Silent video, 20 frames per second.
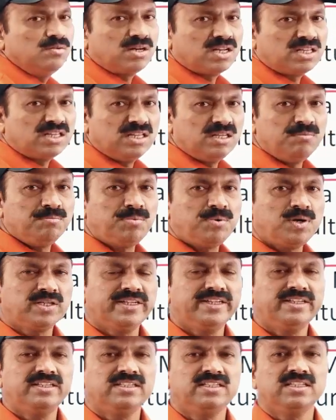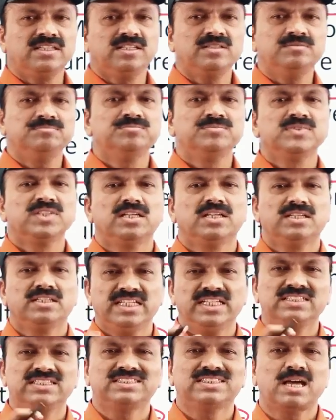What are the important
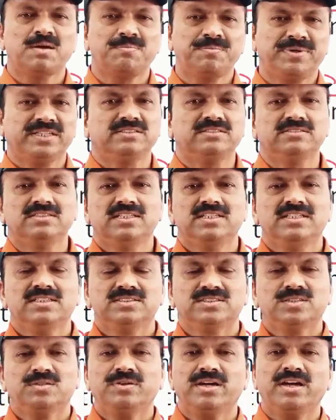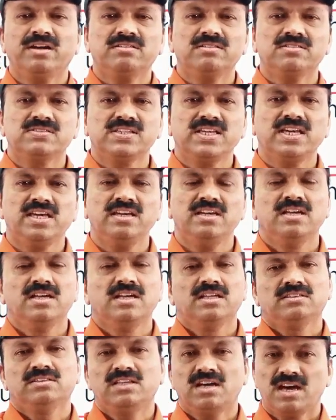things happened? So we have to see
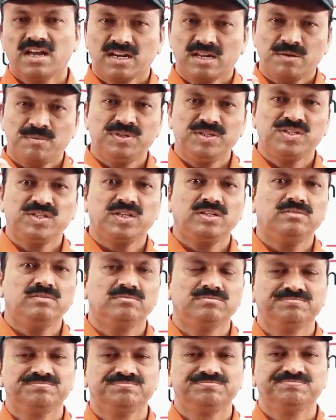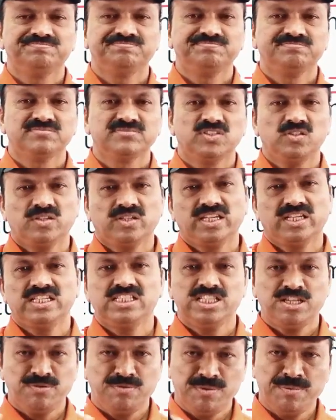Dhar Commission, okay,
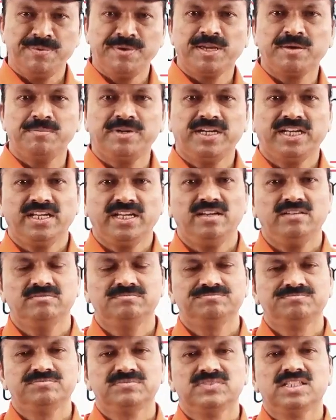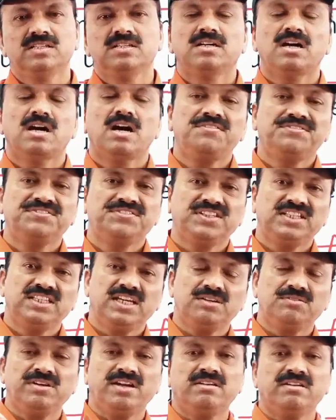JVP committee. After
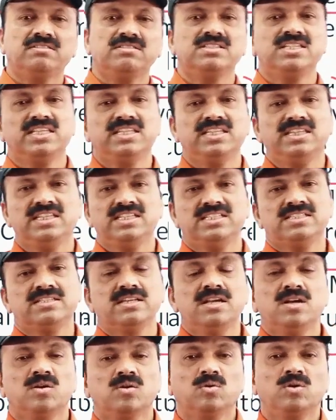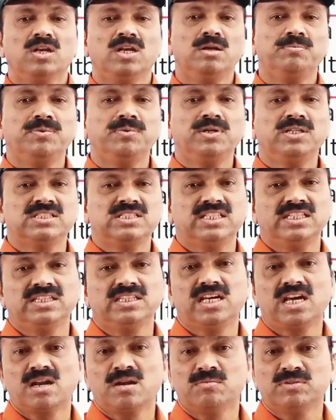that we have to see this Gollapudi
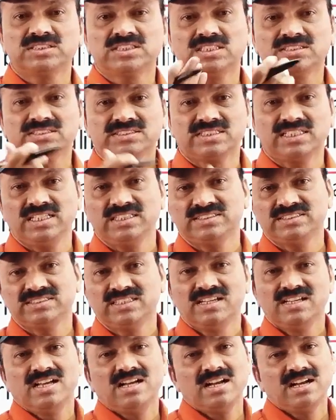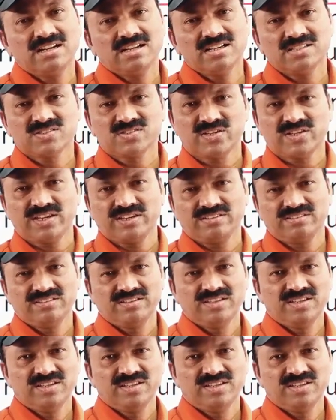Sitarama Shastri's hunger strike.